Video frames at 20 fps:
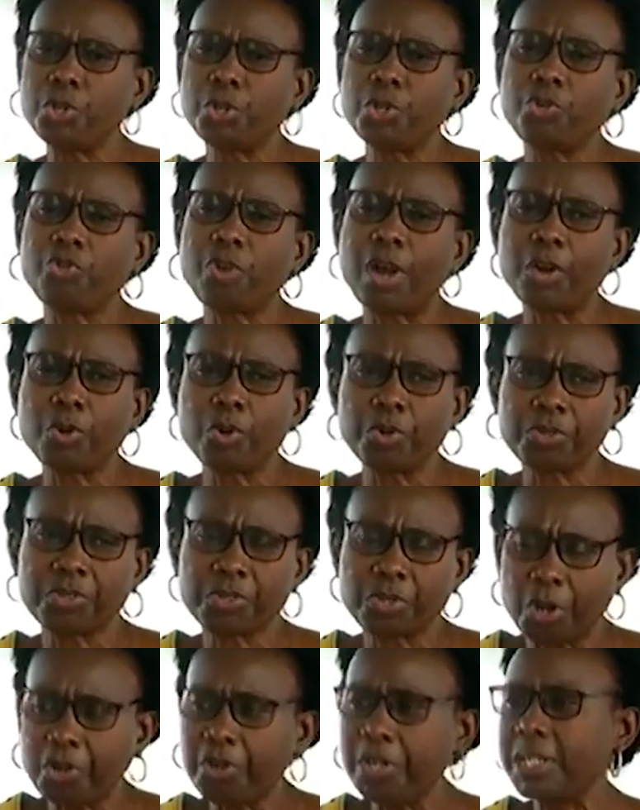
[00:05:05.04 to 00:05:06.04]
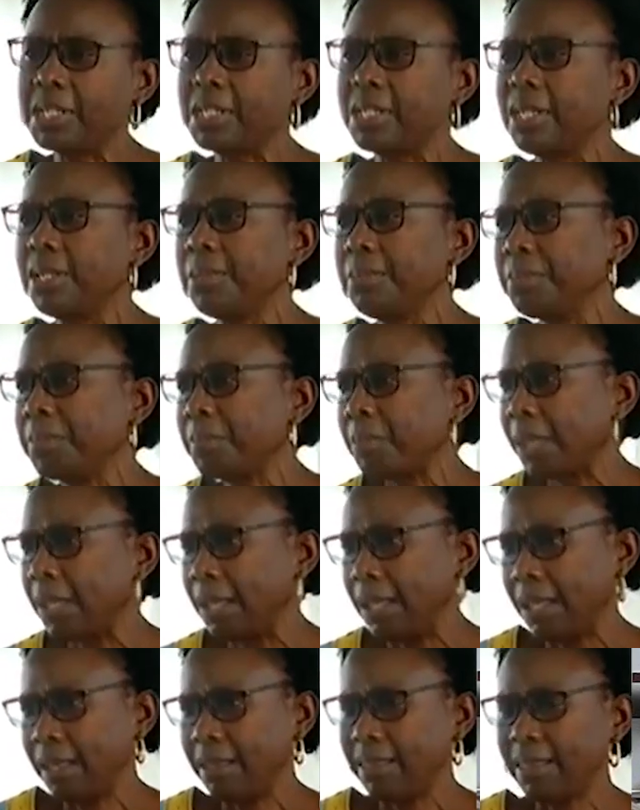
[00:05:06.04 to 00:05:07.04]
Drug Authority,
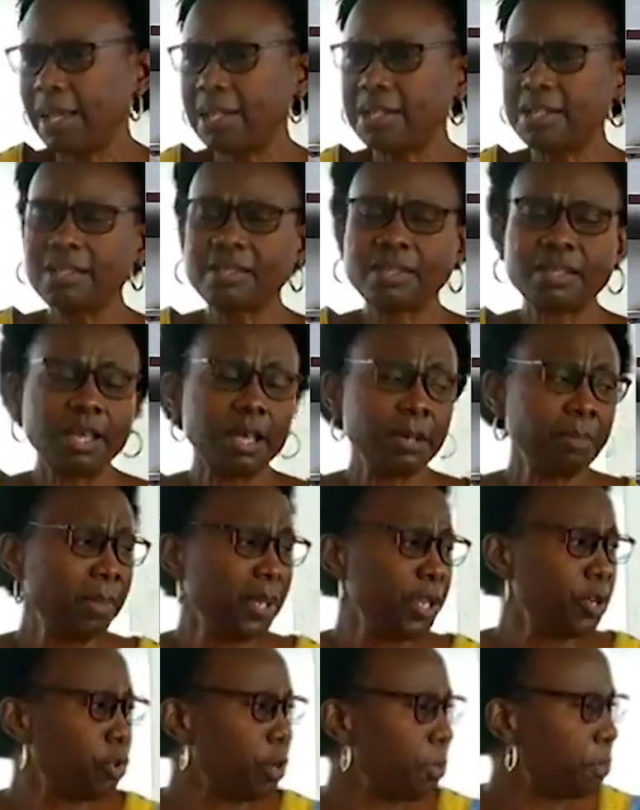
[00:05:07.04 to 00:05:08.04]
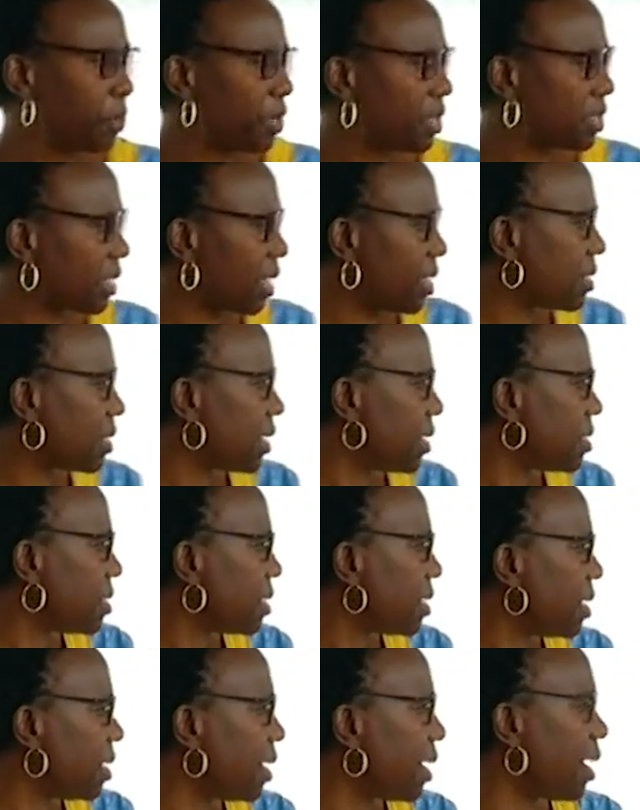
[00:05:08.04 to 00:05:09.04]
that is ably represented
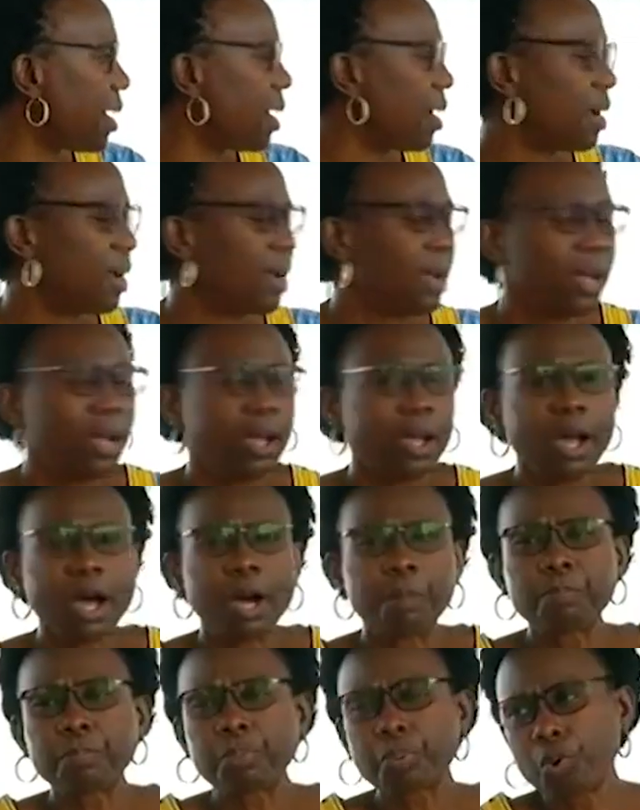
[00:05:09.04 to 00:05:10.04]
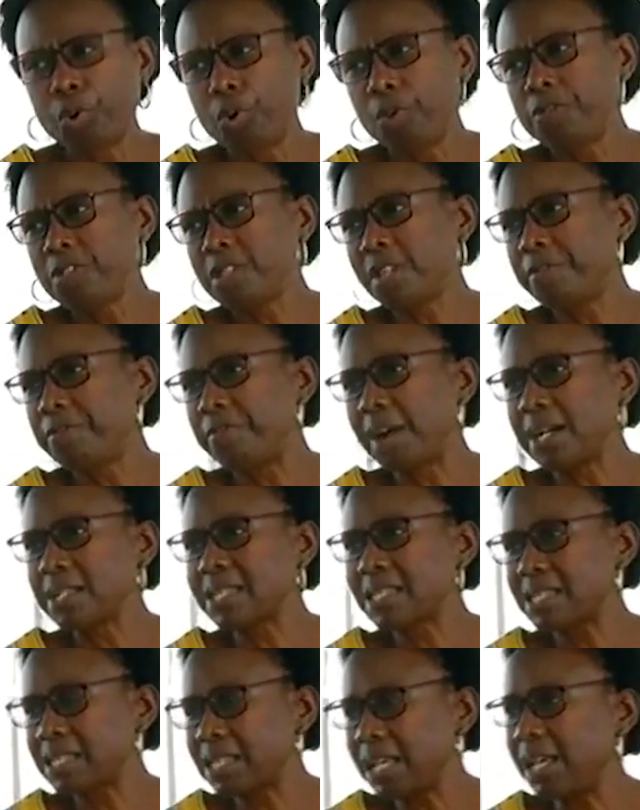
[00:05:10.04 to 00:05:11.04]
here, approves the
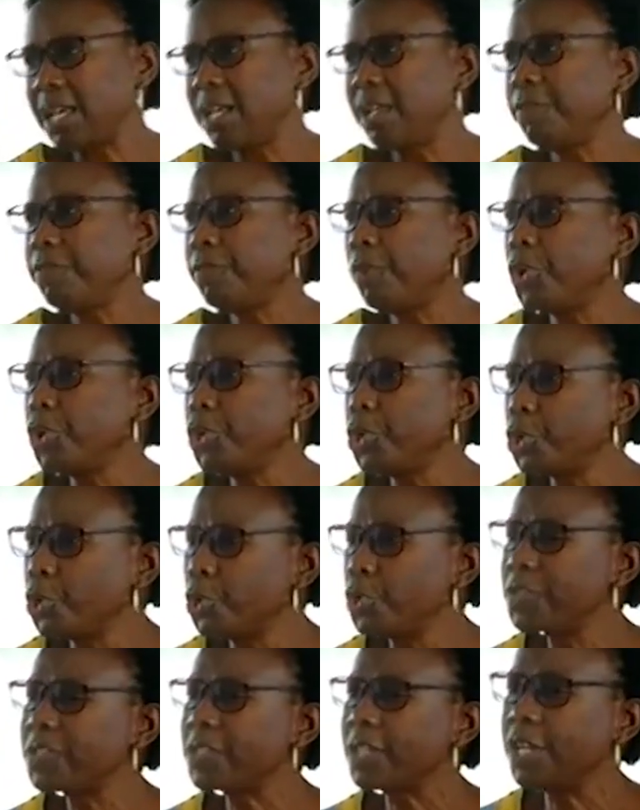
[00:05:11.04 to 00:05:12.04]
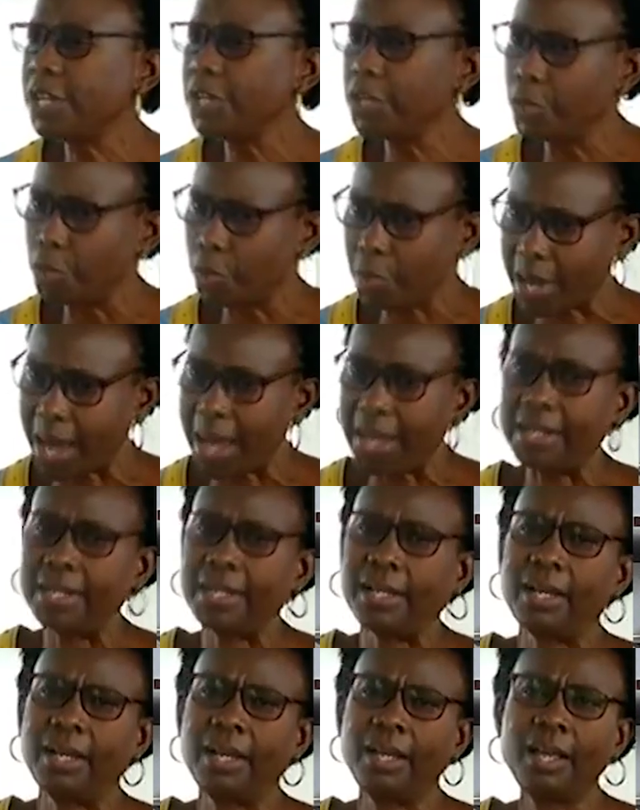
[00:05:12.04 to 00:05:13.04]
vaccine for use in
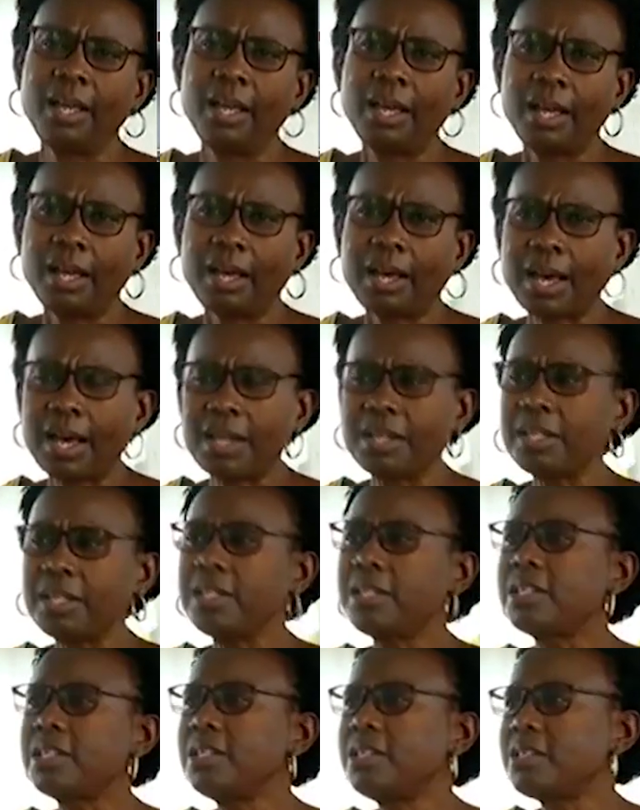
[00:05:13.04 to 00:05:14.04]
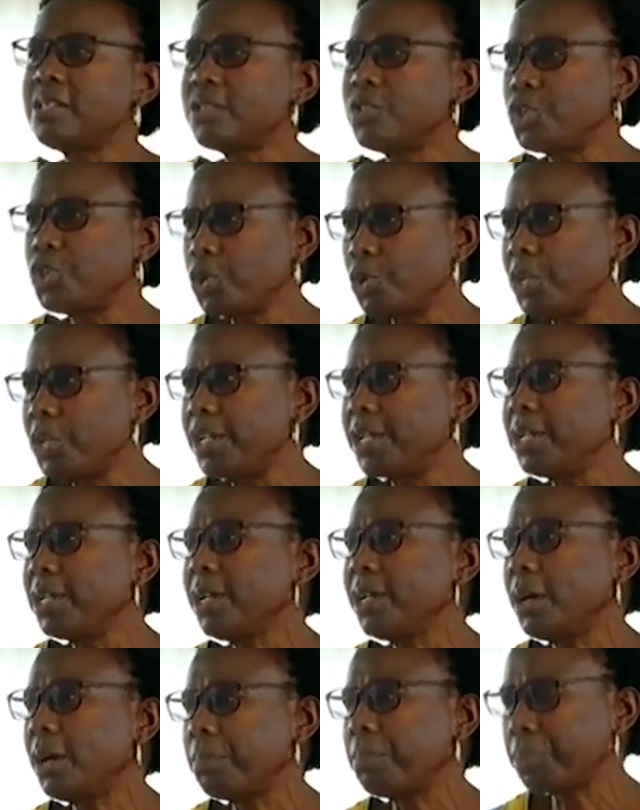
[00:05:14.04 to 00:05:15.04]
Uganda and it is duly
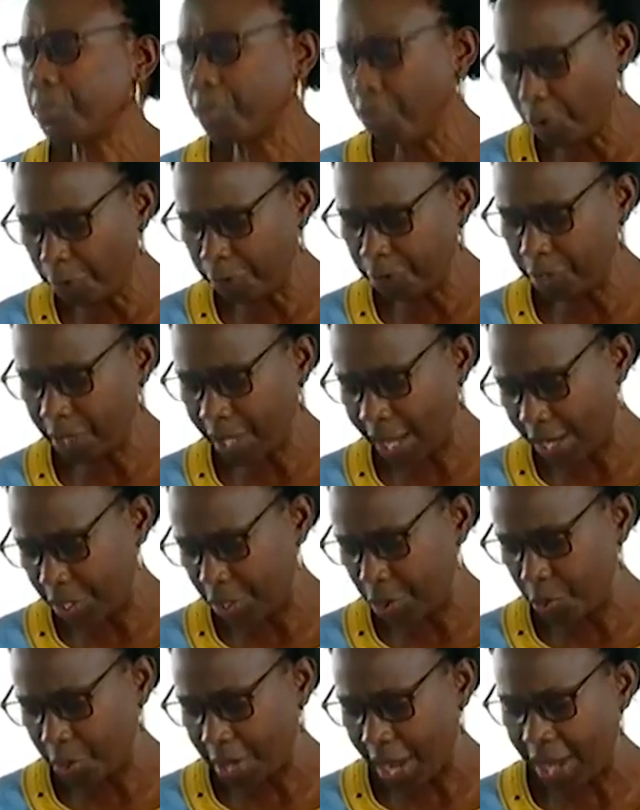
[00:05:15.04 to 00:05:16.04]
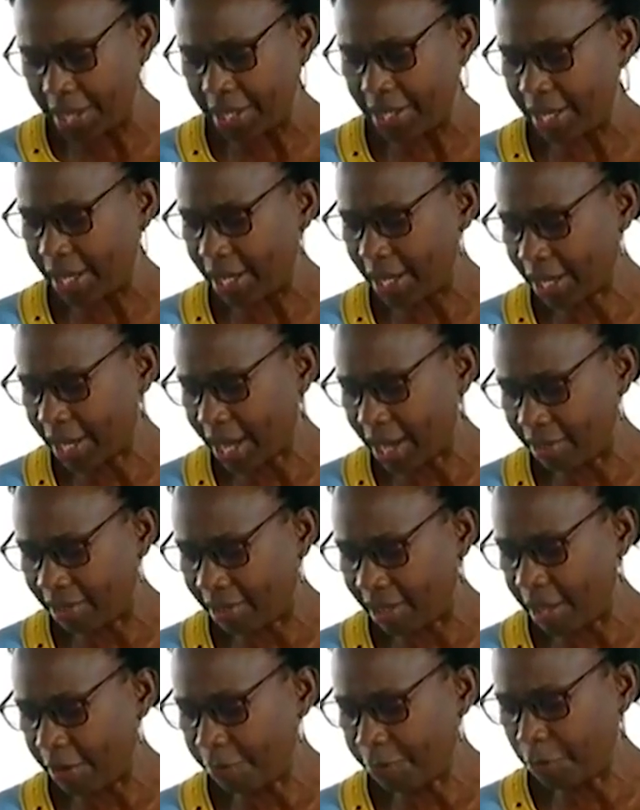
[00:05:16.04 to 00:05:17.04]
approved and Uganda can
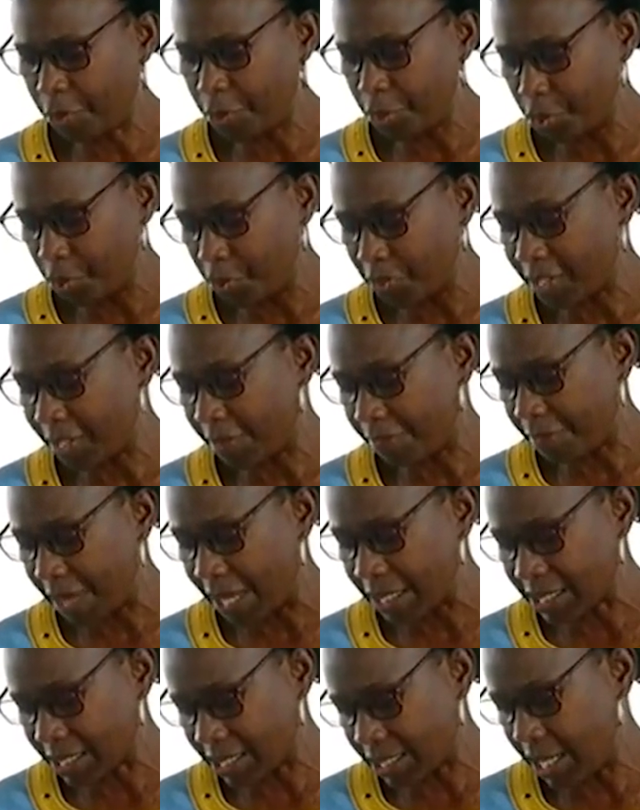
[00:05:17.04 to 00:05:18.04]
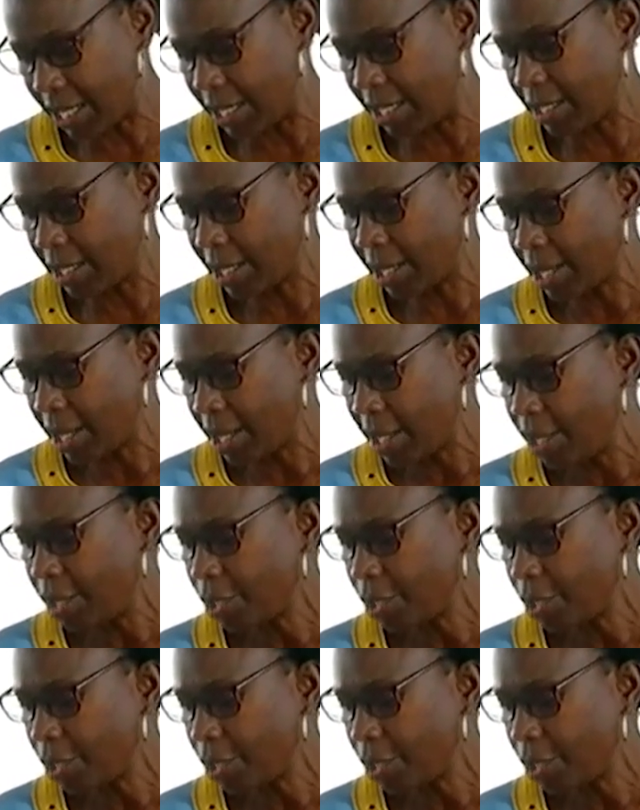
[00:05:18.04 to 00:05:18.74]
therefore use the vaccine to